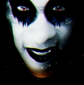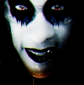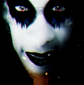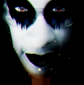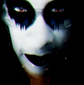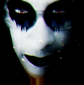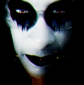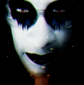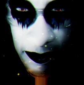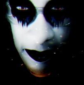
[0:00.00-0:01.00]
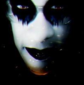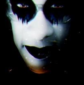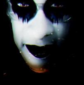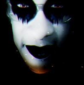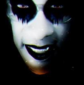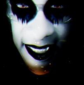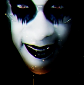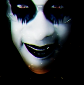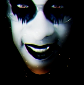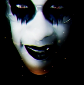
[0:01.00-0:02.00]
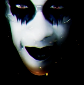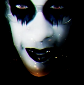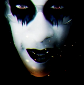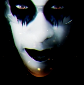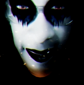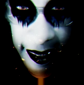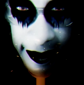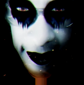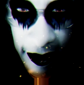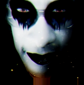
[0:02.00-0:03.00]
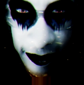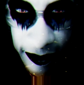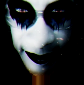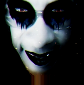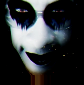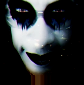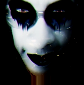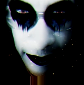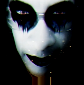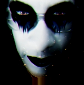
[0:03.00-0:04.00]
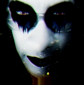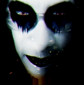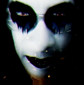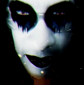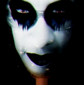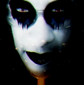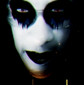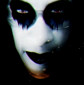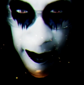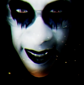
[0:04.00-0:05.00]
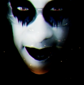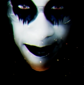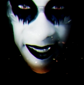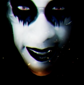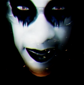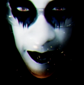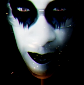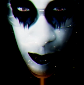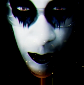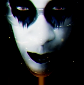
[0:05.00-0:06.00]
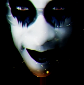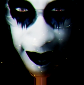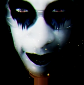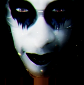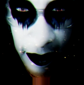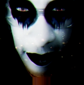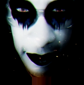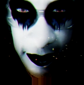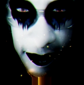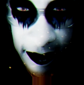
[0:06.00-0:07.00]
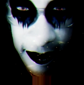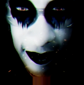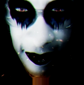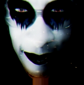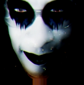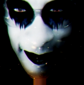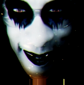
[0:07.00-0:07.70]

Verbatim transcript: to do things that nobody knows we do. We can be who we are with